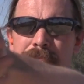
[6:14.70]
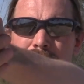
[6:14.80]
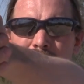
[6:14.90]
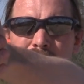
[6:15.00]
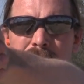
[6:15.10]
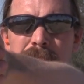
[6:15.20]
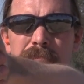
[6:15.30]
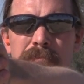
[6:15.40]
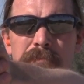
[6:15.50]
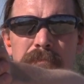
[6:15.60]

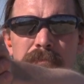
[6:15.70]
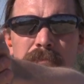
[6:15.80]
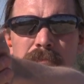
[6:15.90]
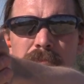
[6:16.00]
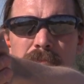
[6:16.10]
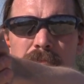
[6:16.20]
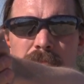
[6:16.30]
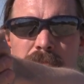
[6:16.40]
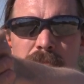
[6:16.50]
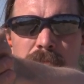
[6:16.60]

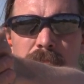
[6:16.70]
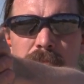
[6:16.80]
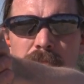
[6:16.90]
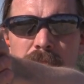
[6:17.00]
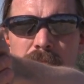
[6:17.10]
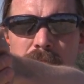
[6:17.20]
No one is speaking in this clip.